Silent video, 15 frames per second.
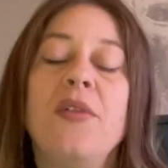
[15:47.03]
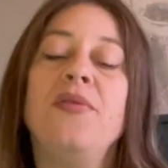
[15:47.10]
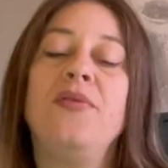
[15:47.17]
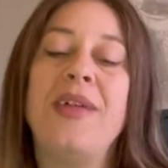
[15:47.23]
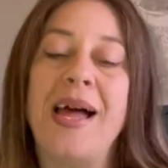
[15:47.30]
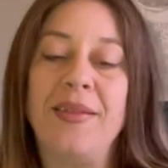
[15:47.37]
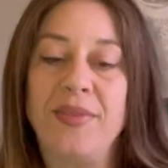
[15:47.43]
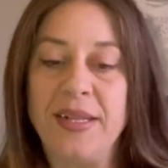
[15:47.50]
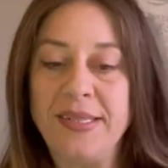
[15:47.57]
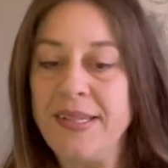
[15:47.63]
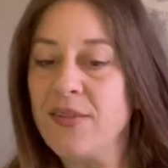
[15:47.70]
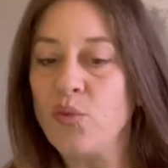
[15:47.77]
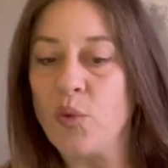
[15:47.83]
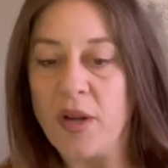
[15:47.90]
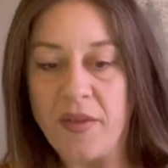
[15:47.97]
that this
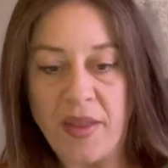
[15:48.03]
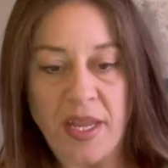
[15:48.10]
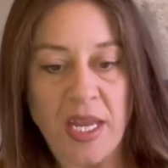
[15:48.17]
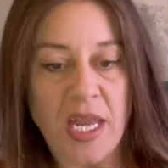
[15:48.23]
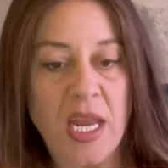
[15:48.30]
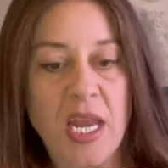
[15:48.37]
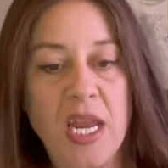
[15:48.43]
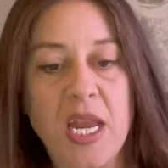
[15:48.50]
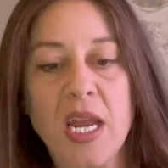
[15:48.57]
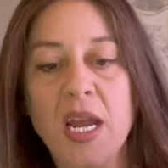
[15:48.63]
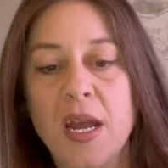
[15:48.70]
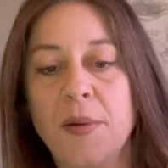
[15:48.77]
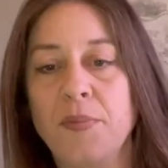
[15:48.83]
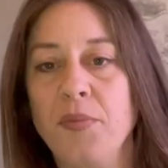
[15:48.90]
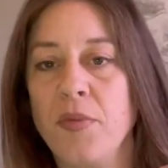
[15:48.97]
is one of the key,
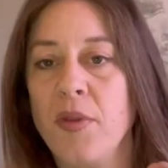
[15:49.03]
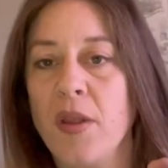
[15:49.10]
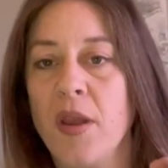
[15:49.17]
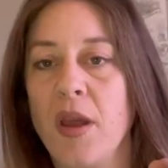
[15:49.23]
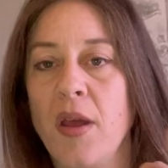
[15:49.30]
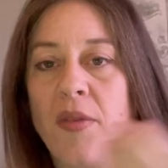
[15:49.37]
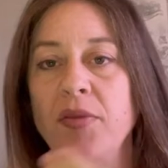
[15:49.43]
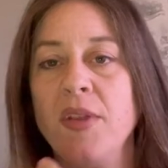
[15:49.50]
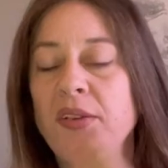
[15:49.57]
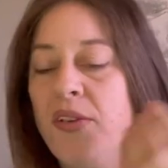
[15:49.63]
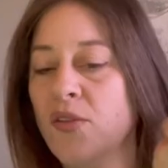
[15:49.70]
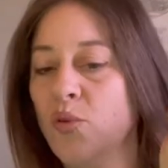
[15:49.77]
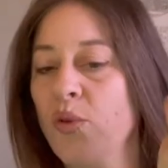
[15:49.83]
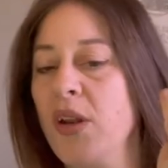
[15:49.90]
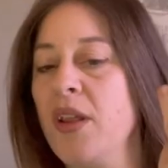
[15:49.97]
this
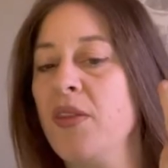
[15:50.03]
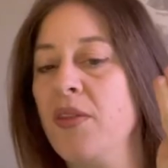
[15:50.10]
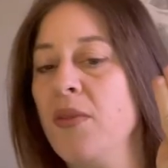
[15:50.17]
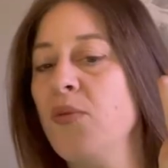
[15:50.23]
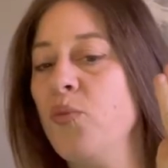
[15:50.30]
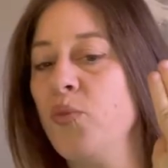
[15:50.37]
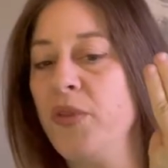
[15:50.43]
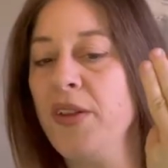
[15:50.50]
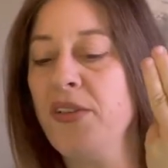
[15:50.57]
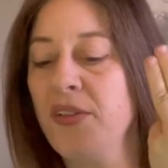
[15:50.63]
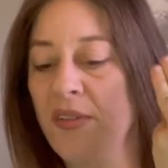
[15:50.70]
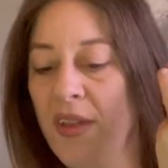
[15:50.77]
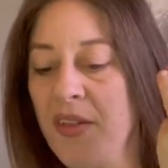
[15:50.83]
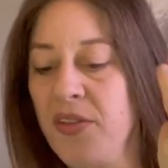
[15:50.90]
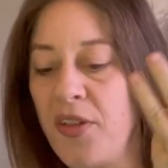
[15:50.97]
is one of, this is
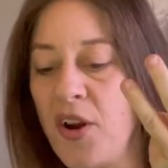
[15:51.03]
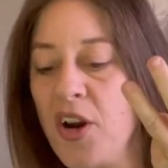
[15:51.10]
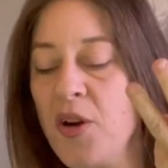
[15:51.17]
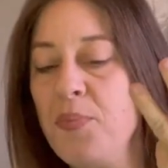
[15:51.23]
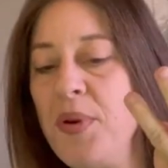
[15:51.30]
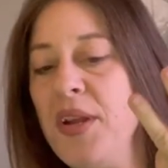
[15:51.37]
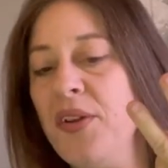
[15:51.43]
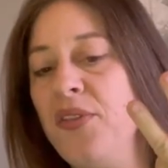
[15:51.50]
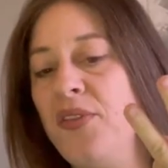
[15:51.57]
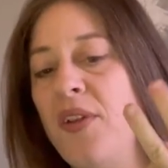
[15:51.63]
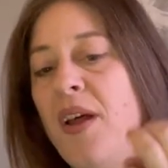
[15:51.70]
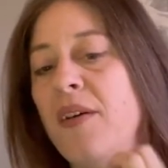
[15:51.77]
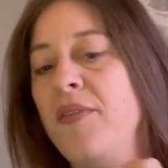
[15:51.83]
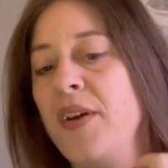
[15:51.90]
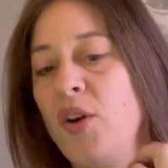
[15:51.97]
the third piece
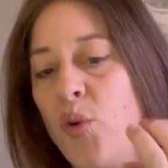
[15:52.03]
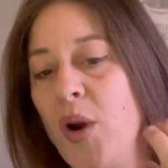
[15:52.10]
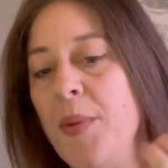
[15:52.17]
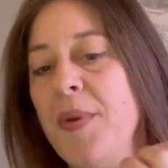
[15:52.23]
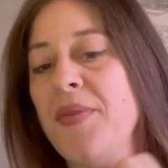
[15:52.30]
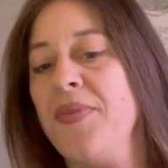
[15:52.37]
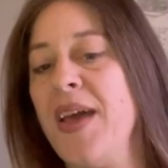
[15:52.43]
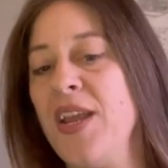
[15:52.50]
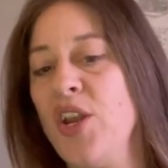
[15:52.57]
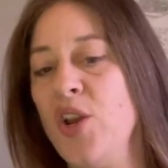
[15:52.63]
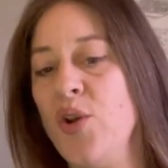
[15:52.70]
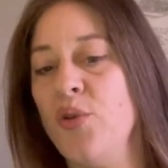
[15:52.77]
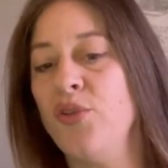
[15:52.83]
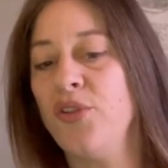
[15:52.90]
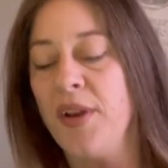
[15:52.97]
of equipment that
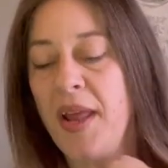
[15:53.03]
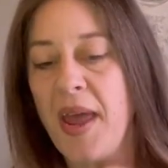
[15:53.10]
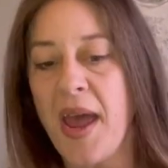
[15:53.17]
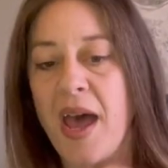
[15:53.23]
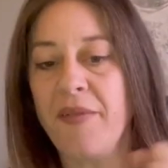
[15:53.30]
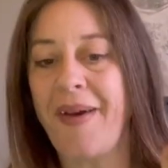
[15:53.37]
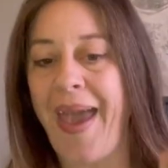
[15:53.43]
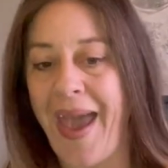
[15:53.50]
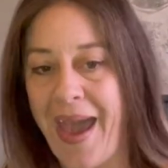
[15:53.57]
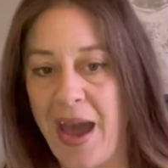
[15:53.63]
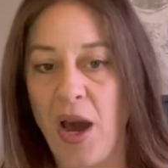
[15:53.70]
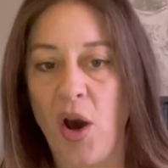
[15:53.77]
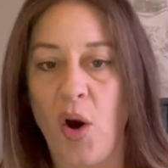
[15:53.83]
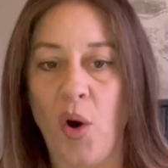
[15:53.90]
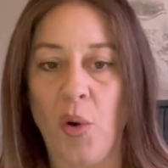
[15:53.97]
you should have at
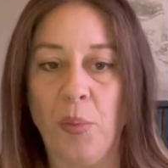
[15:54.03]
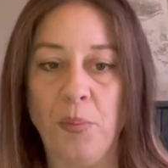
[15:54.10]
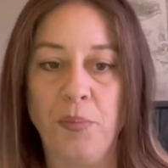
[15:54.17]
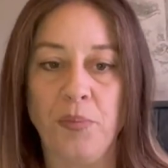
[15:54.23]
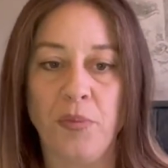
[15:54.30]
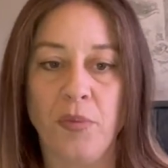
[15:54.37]
home.